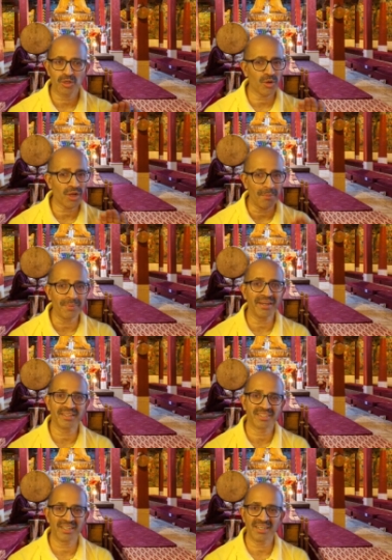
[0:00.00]
To complete a
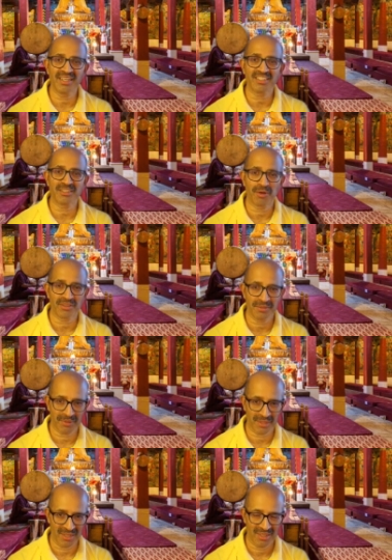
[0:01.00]
journey is possible,